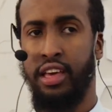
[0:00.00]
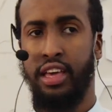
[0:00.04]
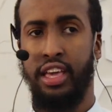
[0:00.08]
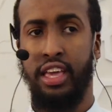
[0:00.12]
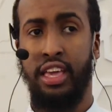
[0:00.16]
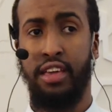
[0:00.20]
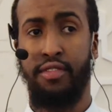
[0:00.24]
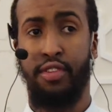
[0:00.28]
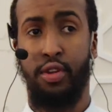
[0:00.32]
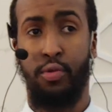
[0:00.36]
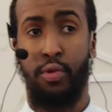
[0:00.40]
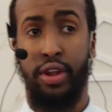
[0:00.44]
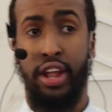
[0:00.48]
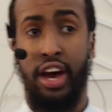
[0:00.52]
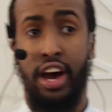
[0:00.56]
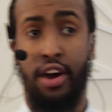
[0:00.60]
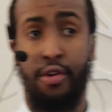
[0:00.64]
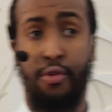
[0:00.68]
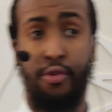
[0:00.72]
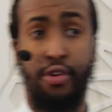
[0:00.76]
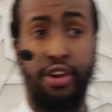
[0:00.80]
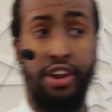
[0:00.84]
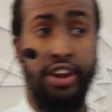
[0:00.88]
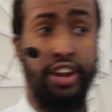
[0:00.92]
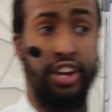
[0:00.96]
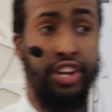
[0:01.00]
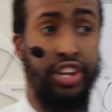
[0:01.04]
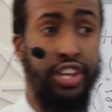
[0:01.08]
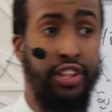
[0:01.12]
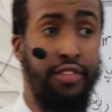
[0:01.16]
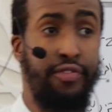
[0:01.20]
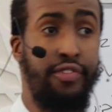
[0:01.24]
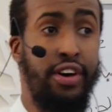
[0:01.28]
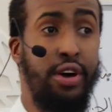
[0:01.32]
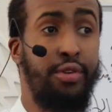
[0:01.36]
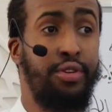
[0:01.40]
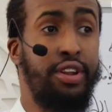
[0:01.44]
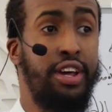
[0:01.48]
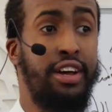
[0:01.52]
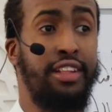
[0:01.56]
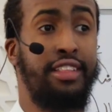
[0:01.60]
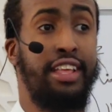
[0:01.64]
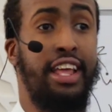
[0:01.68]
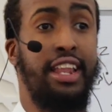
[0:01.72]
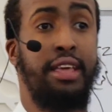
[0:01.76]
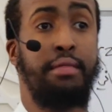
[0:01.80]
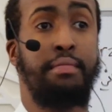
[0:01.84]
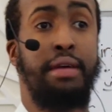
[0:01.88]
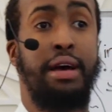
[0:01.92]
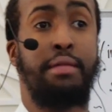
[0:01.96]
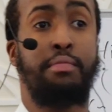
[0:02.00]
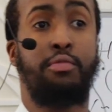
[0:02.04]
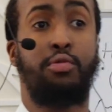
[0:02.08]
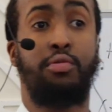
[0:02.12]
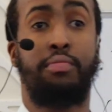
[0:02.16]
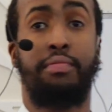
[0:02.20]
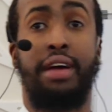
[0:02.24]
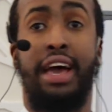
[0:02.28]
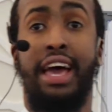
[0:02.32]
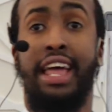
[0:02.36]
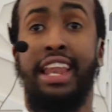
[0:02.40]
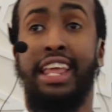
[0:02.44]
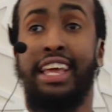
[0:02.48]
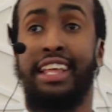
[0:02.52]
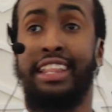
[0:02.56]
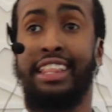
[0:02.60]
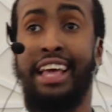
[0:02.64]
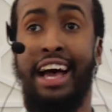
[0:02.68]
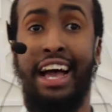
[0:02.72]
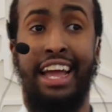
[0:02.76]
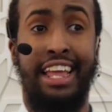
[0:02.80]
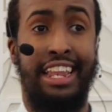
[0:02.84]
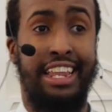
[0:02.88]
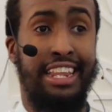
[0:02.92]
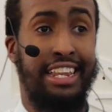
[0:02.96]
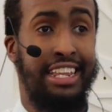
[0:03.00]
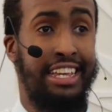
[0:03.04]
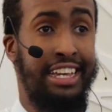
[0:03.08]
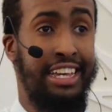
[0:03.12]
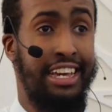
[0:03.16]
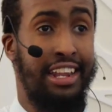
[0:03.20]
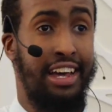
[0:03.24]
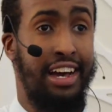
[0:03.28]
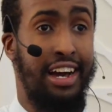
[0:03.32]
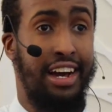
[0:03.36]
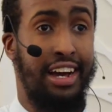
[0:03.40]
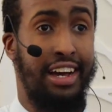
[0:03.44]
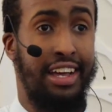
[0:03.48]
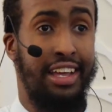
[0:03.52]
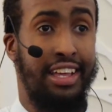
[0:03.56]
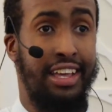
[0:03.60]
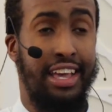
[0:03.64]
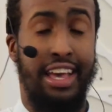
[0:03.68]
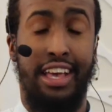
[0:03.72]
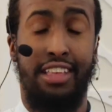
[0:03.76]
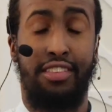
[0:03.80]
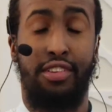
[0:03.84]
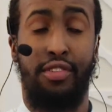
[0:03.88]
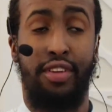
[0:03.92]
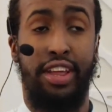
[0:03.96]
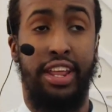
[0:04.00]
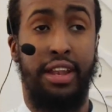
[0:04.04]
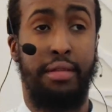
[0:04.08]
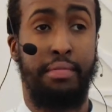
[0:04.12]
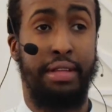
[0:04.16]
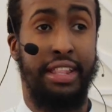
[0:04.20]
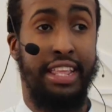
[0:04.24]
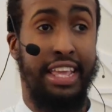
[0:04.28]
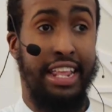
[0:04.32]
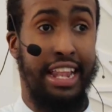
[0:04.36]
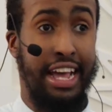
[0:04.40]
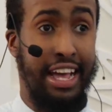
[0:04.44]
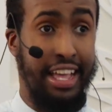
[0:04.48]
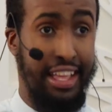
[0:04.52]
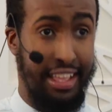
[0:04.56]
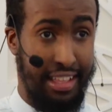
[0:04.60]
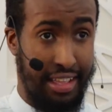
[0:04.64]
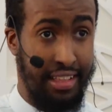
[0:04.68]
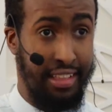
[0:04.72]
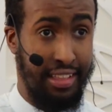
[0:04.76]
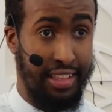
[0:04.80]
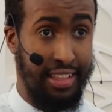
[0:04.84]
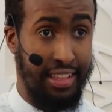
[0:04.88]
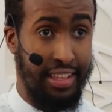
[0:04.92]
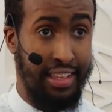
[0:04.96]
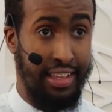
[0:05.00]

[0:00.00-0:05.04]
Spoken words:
Even when Harun al-Rashid found out that Imam Malik died in in Medina,